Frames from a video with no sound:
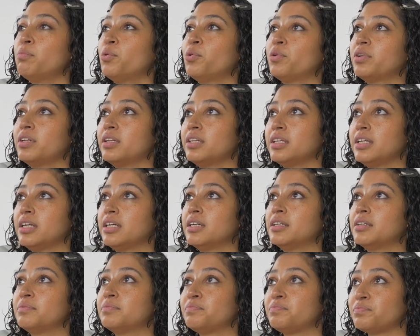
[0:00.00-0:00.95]
I
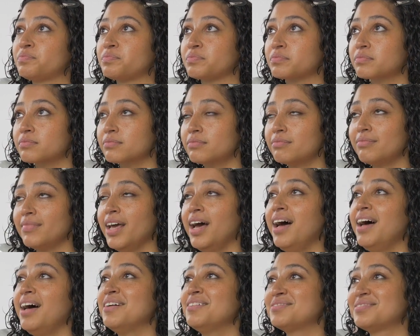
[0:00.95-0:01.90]
used to
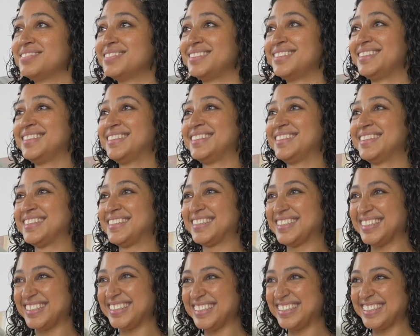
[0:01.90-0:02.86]
hate my curly
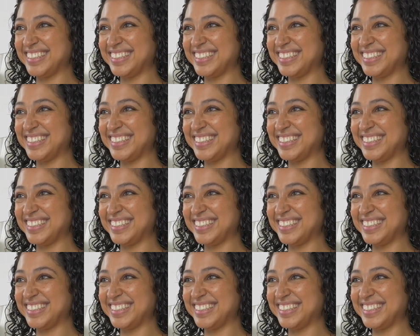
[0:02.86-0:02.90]
hair,